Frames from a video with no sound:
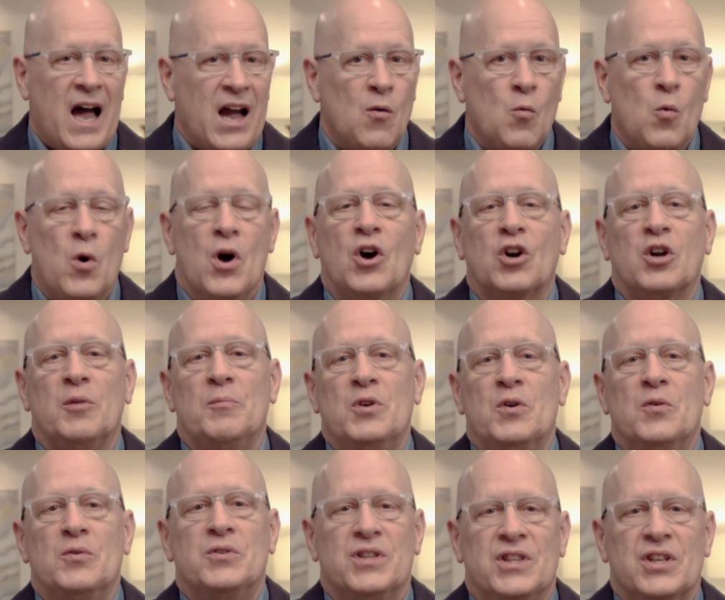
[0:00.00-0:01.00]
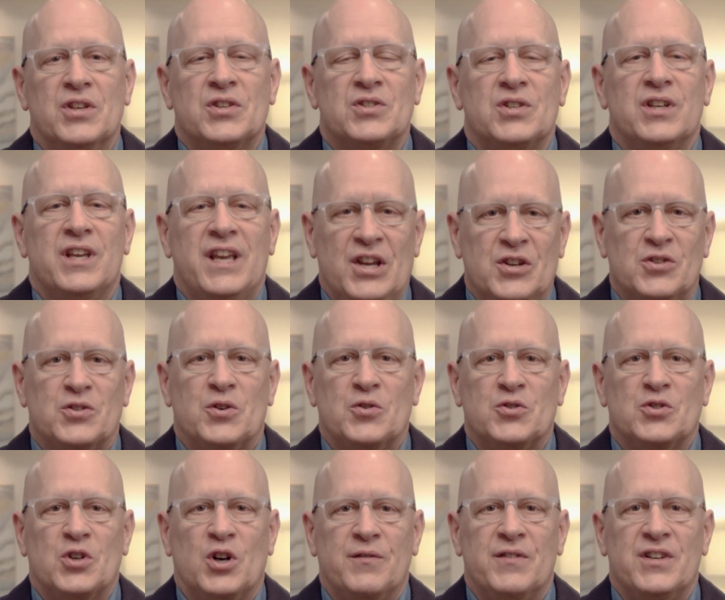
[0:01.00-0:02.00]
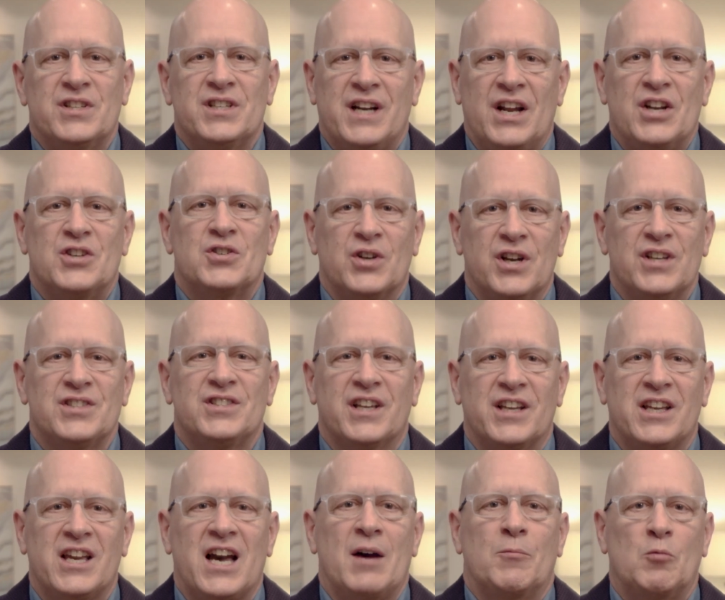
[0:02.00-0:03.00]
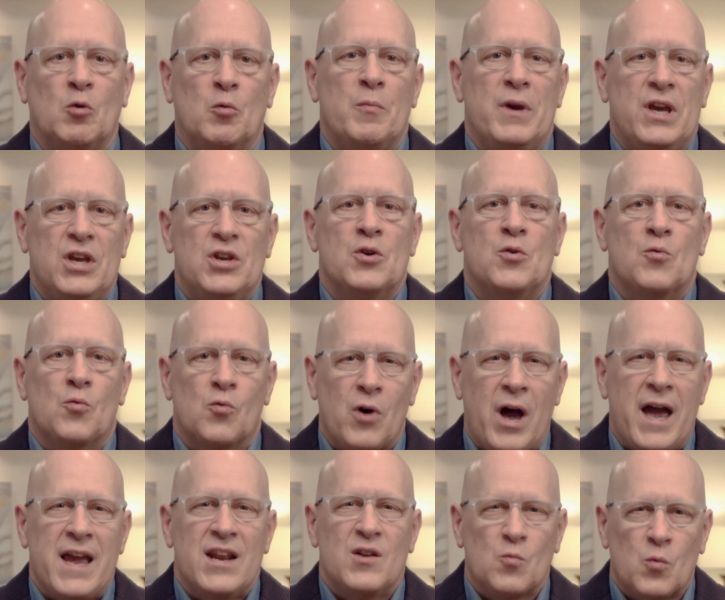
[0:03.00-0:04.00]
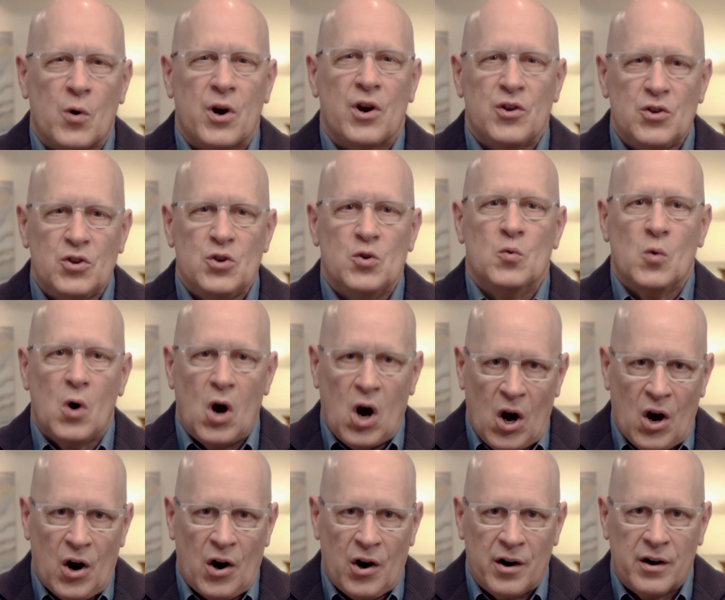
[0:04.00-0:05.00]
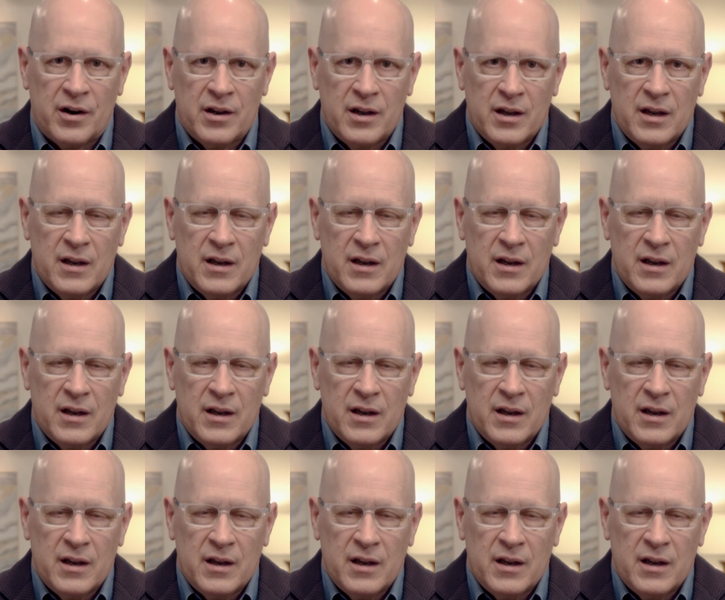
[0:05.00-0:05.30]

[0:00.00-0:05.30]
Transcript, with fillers: I welcome you to this Easter service and I trust that God will meet you right where you are.